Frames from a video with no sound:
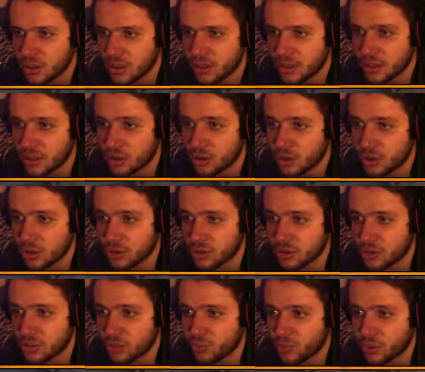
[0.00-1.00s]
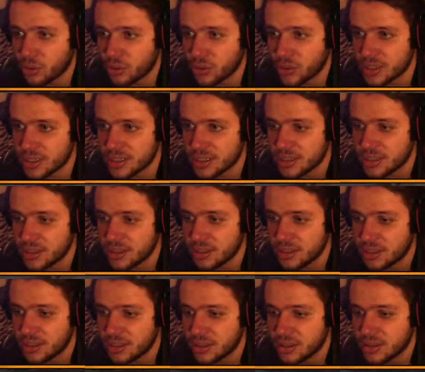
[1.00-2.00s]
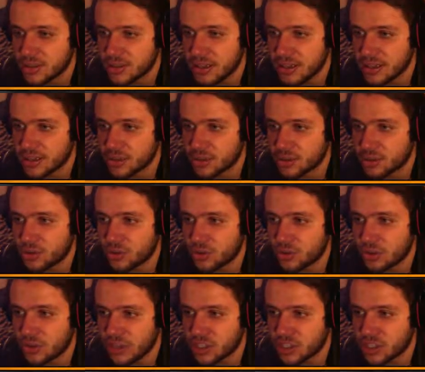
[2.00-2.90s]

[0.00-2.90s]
Uh, they're going into the Bloodlust. So that's not cool.